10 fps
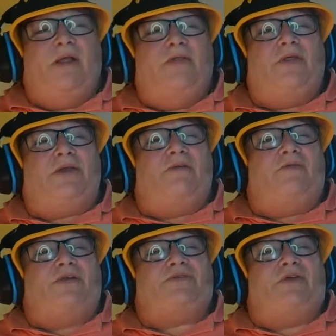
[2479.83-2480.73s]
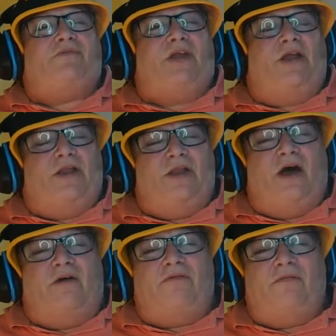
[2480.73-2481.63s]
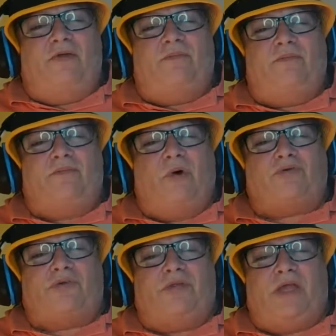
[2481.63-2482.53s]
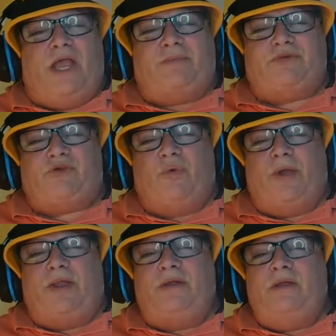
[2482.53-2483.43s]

The defense have done enough in most of the games to win.